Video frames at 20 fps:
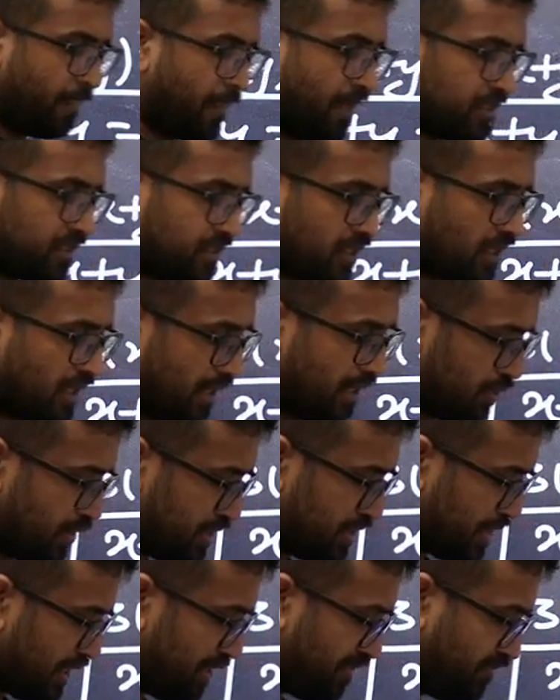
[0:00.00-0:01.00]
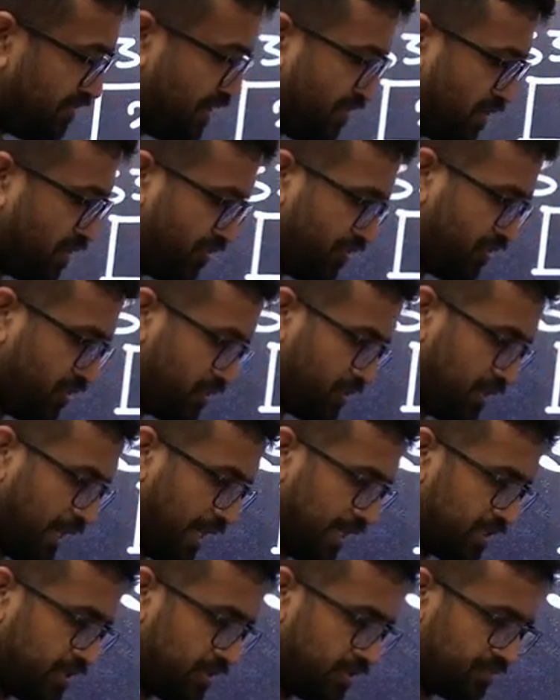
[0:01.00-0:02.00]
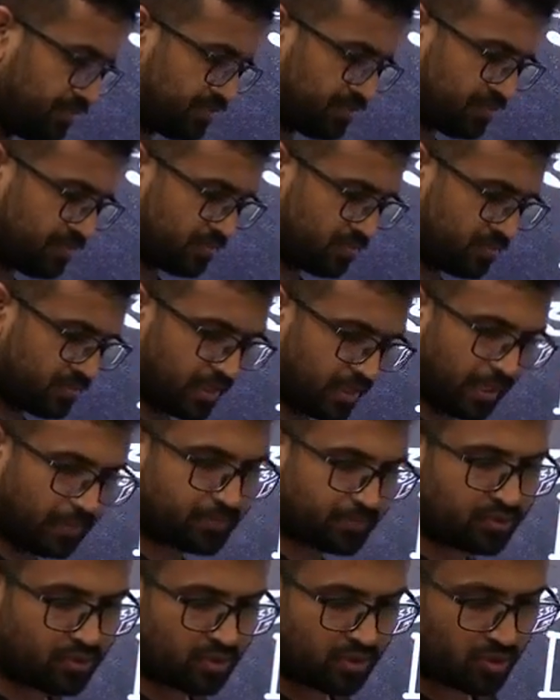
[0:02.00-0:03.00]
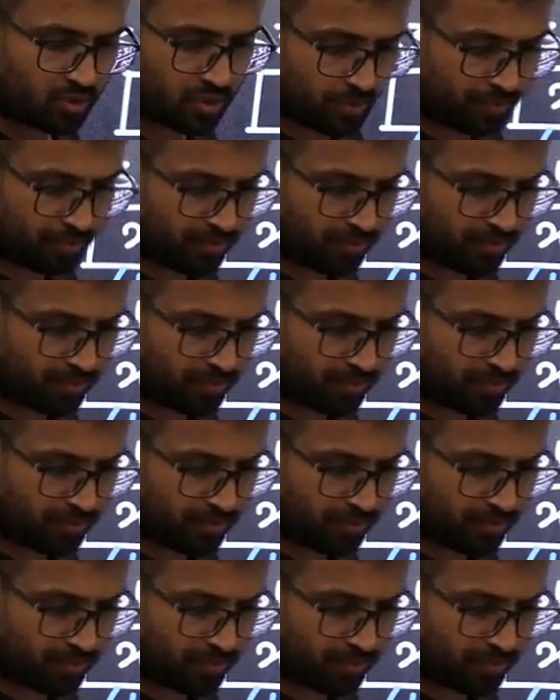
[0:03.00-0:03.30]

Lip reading: Is it clear to each and every one of you? Great. Absolutely